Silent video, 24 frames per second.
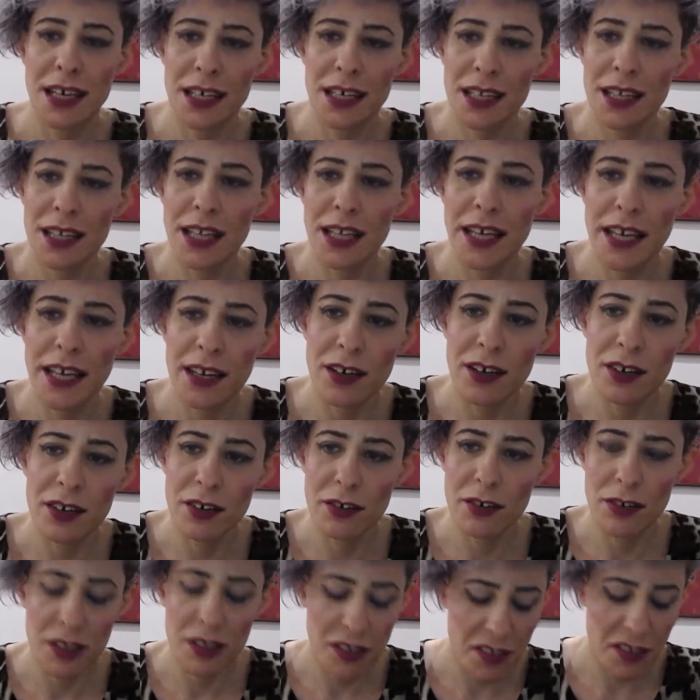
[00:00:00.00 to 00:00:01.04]

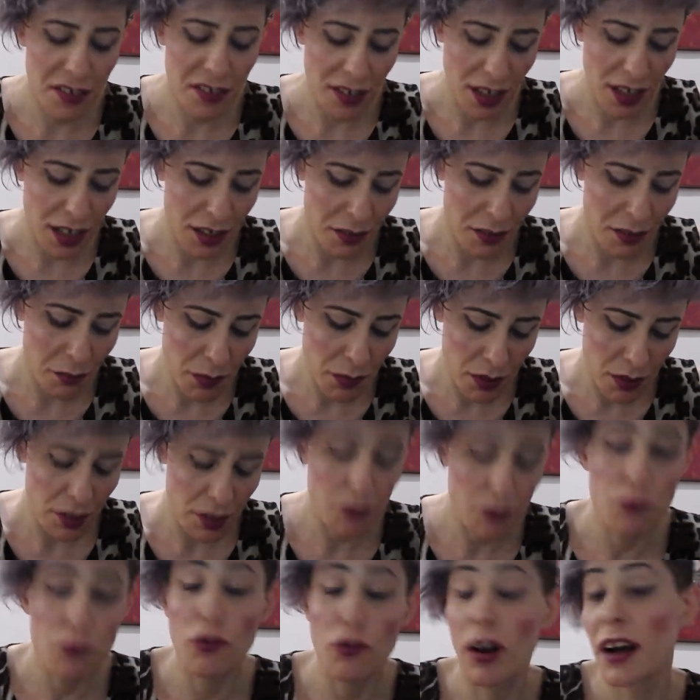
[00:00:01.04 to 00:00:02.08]
Leo, Sun, Moon,
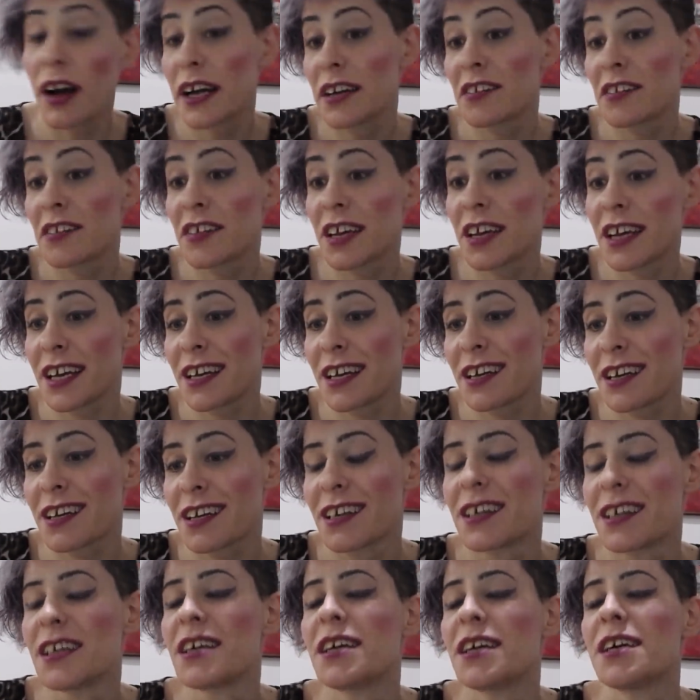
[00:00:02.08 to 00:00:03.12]
and Rising
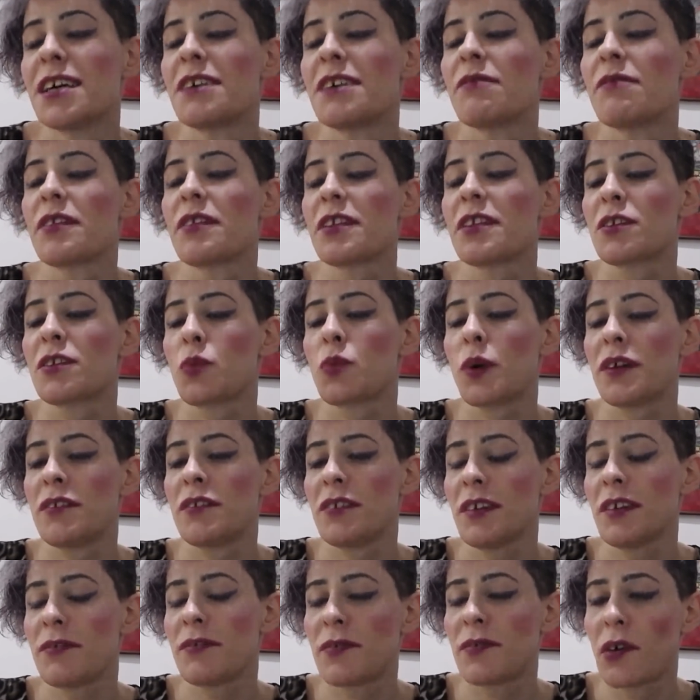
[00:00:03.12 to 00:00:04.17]
for the
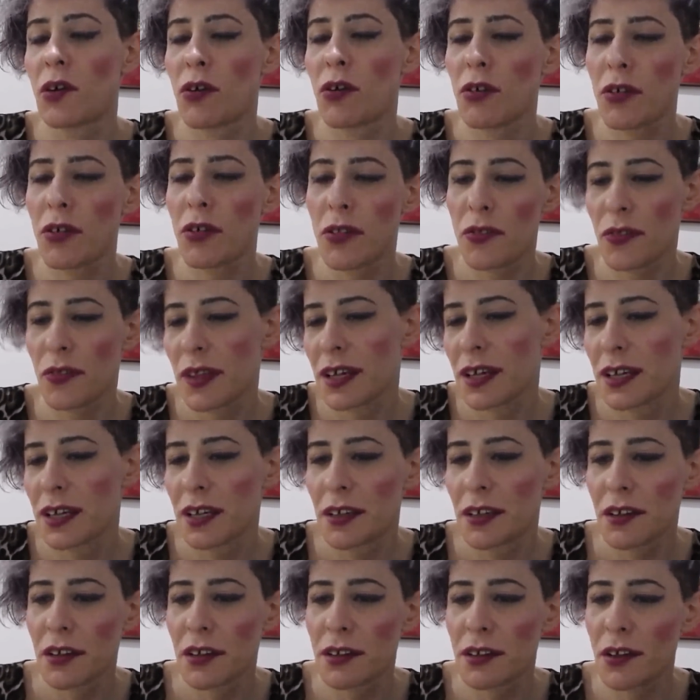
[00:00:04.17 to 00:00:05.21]
24th
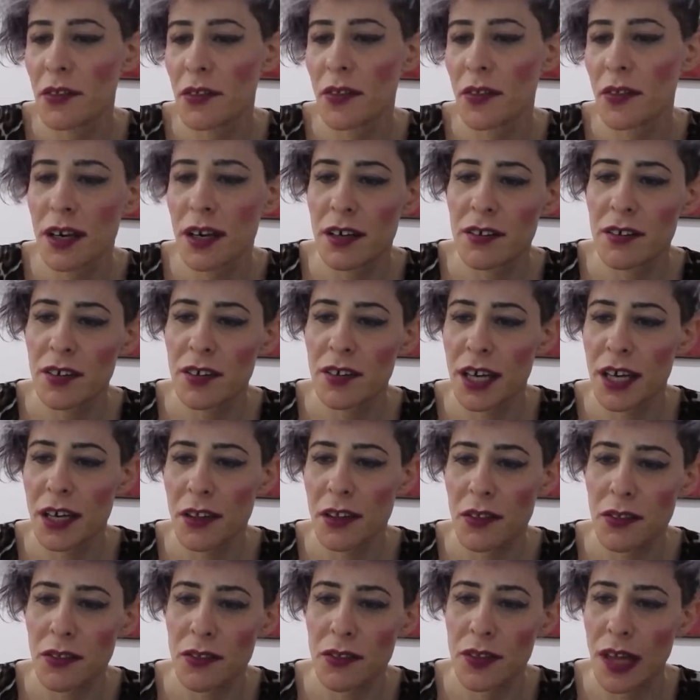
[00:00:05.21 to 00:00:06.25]
to the
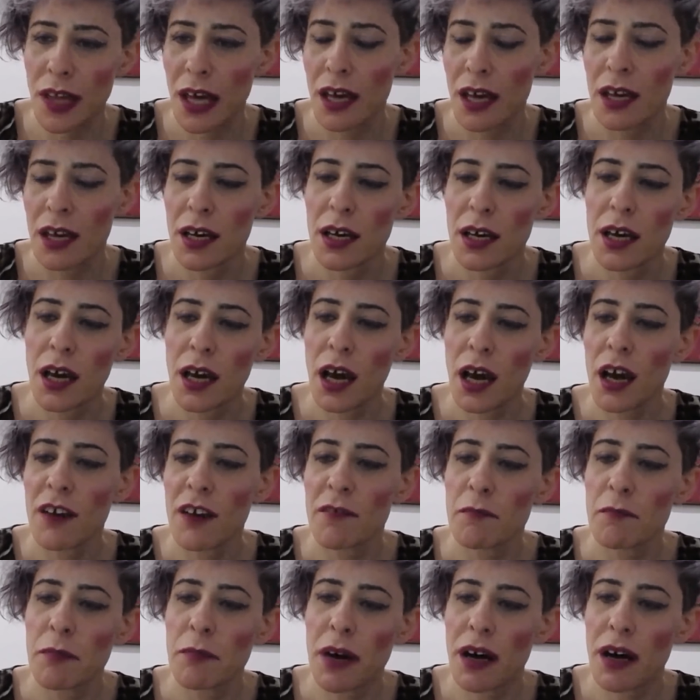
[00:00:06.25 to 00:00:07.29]
30th
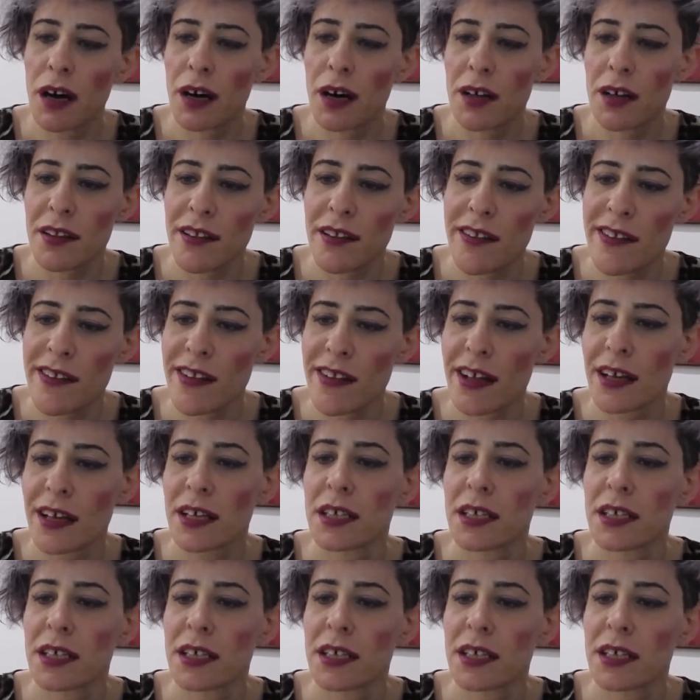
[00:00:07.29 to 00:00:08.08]
of March